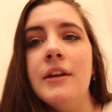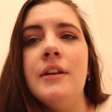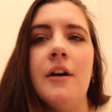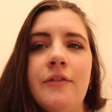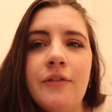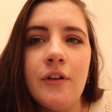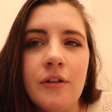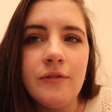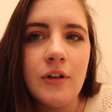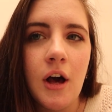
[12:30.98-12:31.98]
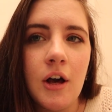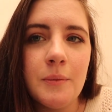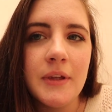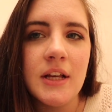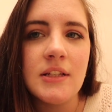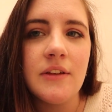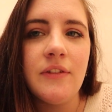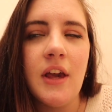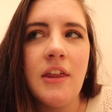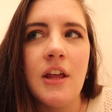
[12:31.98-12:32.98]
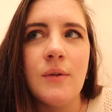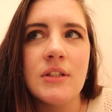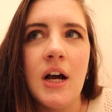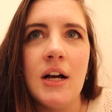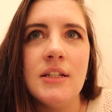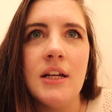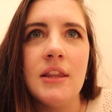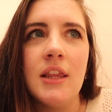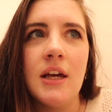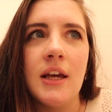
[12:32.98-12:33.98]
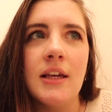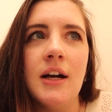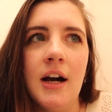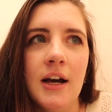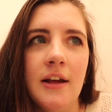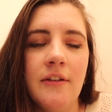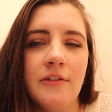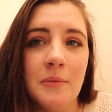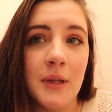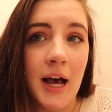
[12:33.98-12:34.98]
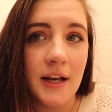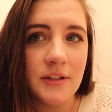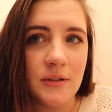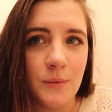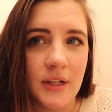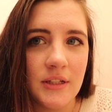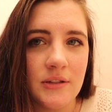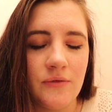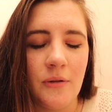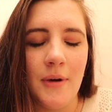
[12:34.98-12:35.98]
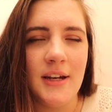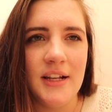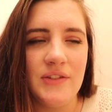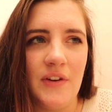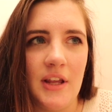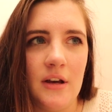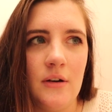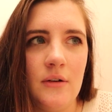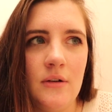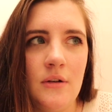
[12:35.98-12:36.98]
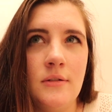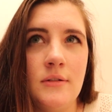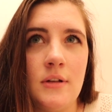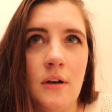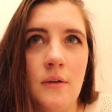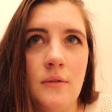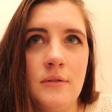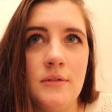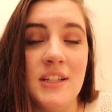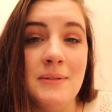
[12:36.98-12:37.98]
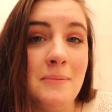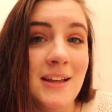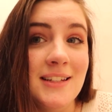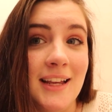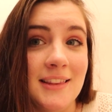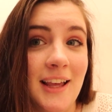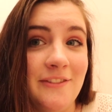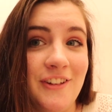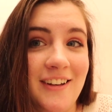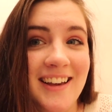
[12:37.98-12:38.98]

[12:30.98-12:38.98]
enough for a vlog because I feel like there was content that I cut from last week's, for Monday's video. So this might be a day in the life vlog.